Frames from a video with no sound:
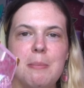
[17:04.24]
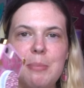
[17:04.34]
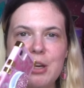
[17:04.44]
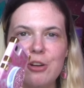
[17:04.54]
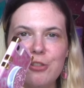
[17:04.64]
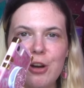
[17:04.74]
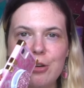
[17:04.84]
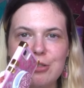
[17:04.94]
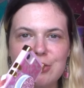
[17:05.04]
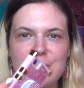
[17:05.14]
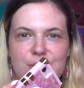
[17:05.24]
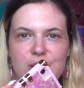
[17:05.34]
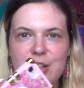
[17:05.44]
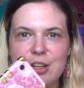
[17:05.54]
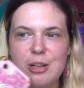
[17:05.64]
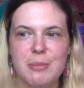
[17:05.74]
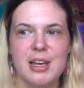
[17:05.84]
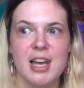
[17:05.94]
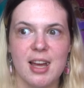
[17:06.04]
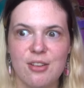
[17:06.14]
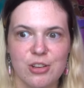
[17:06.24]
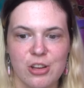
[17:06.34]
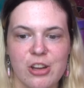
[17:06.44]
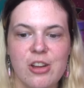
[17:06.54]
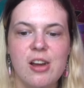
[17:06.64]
bigger phones, even though they're going to be heavier,